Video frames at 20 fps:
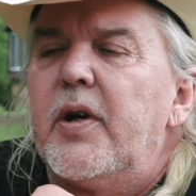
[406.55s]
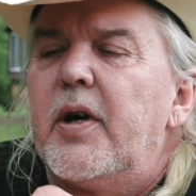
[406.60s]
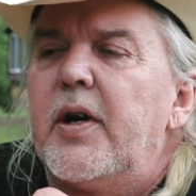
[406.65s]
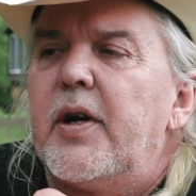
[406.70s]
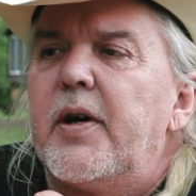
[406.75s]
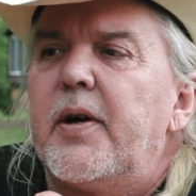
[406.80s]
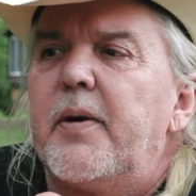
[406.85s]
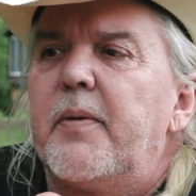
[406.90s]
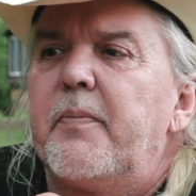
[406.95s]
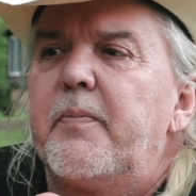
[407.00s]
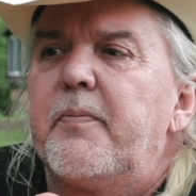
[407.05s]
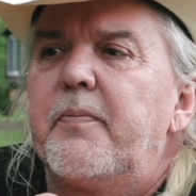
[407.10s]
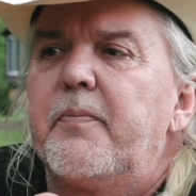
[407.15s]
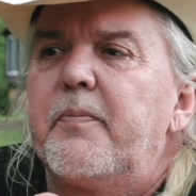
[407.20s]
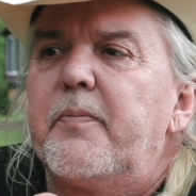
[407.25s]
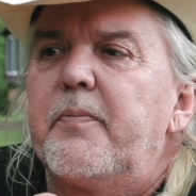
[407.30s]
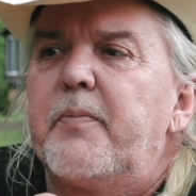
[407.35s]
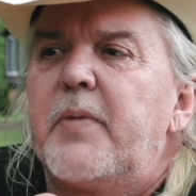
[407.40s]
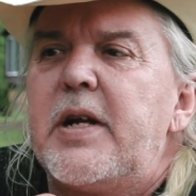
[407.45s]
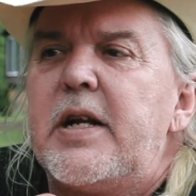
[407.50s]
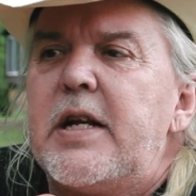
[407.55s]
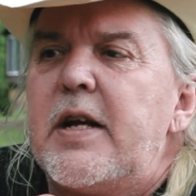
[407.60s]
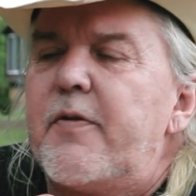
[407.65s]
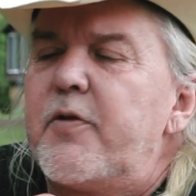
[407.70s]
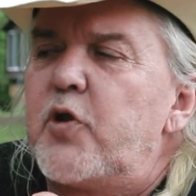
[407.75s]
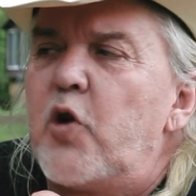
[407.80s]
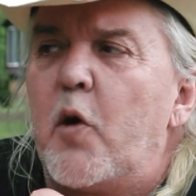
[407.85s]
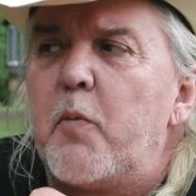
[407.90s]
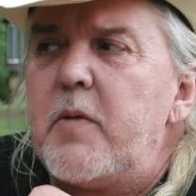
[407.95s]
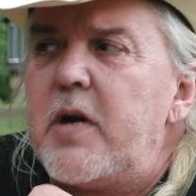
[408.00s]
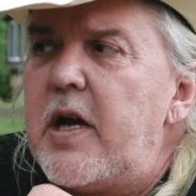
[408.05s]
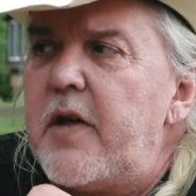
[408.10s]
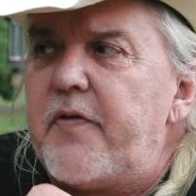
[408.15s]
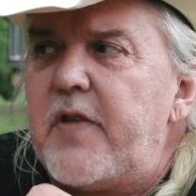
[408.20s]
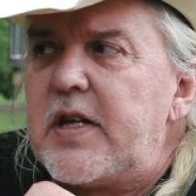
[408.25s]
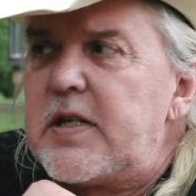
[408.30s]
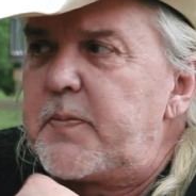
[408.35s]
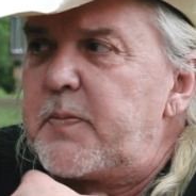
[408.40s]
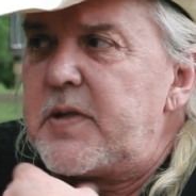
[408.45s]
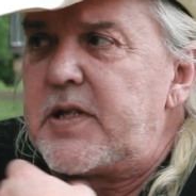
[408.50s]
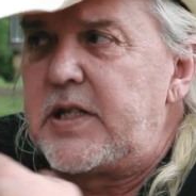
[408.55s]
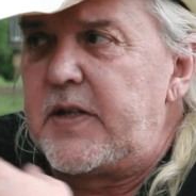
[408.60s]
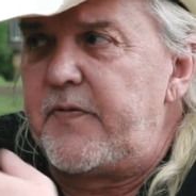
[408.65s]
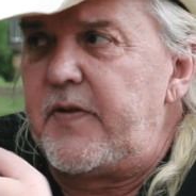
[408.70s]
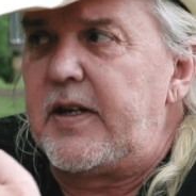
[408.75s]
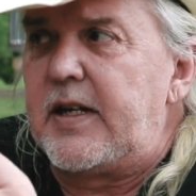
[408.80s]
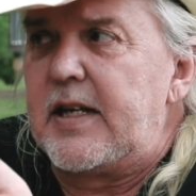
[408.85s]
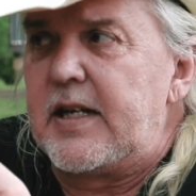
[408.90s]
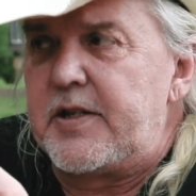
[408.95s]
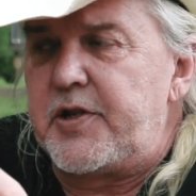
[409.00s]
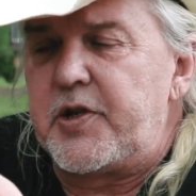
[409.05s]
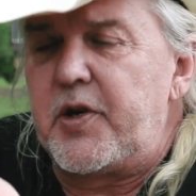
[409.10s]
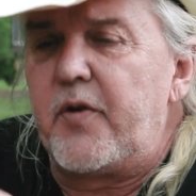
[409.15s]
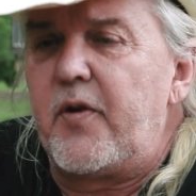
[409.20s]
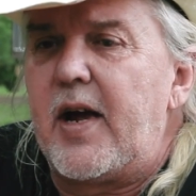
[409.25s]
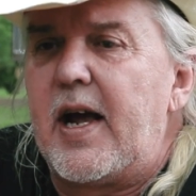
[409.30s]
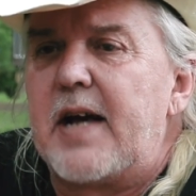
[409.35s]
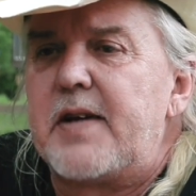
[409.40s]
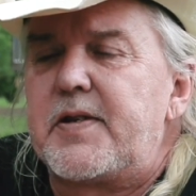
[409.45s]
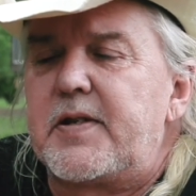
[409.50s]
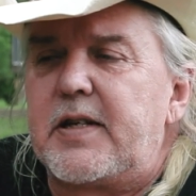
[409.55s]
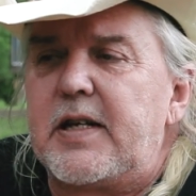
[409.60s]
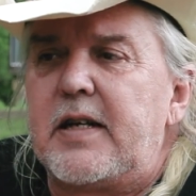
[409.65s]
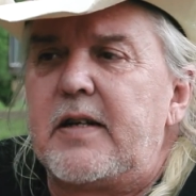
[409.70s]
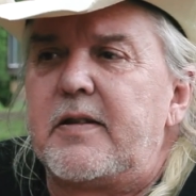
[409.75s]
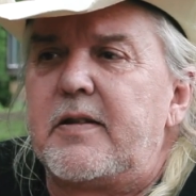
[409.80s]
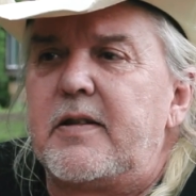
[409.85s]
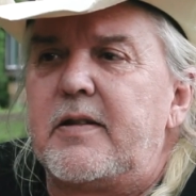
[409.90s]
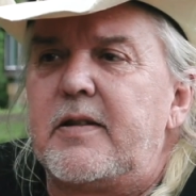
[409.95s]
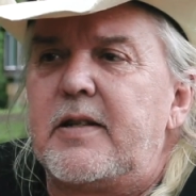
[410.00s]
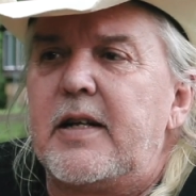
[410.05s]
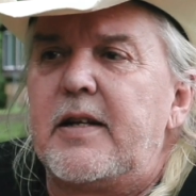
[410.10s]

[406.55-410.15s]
Um, but he never told me anything specific, as you're asking,